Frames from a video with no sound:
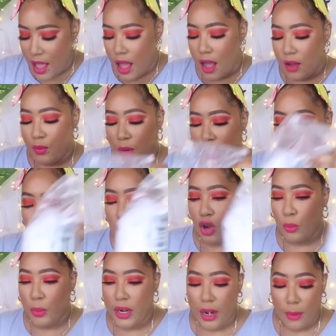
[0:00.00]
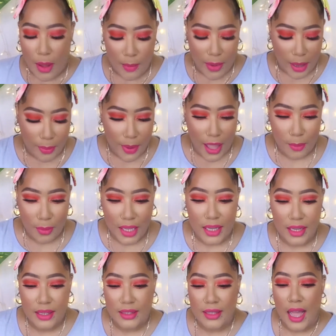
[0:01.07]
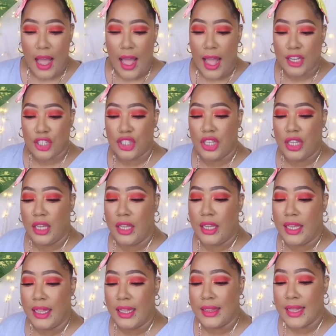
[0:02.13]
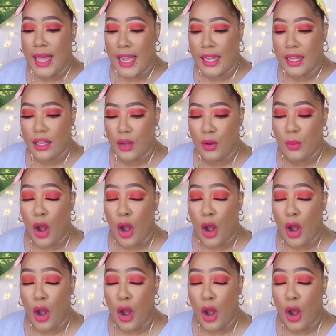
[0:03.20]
of wanting to open up my backpack because I actually like